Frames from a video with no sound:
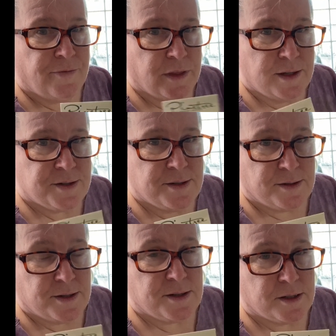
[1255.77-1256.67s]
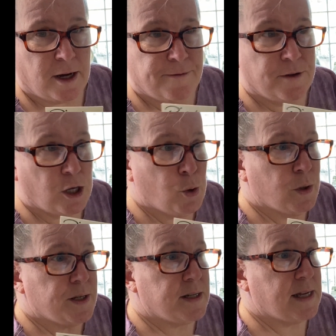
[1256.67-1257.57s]
This is the stuff that you
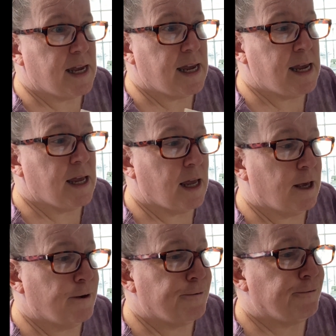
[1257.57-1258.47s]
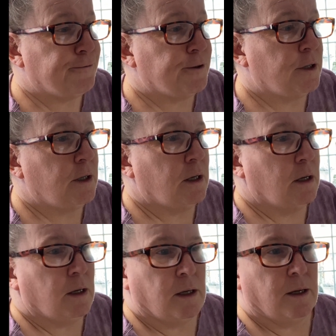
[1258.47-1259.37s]
would see if,
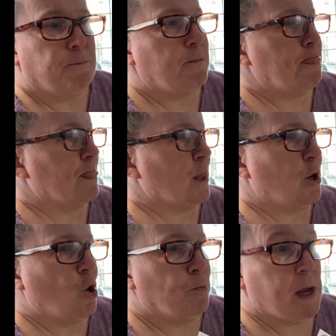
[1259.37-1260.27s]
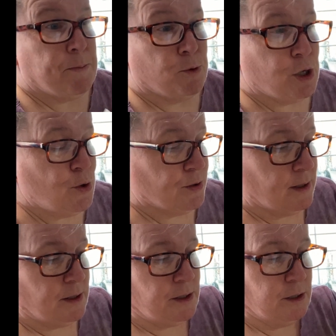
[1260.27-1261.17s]
you know, people use
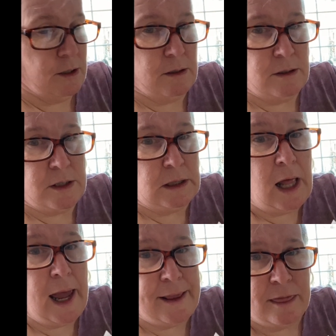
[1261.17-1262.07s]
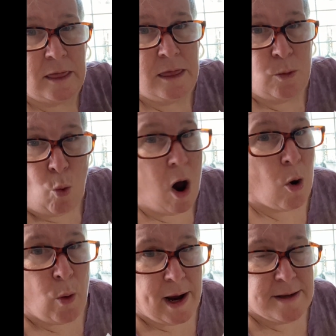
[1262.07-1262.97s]
it to line
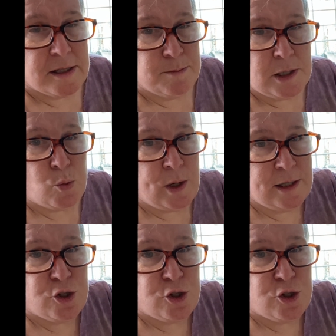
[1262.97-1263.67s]
walkways in between